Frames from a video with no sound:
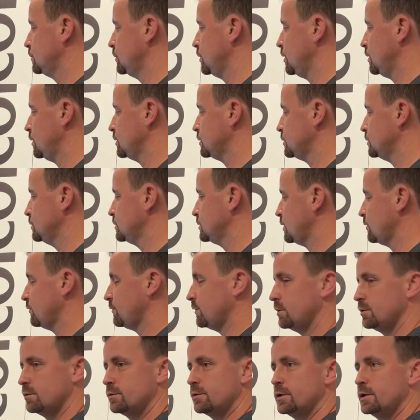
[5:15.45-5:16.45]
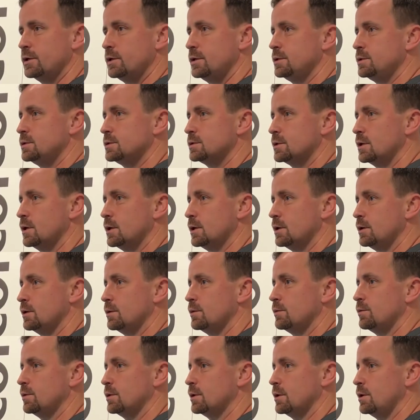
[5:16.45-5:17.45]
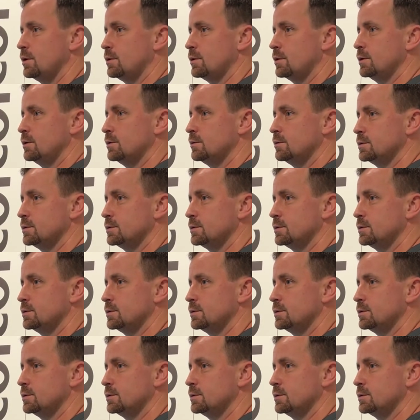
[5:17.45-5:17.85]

As soon as that phone rings, we're on it.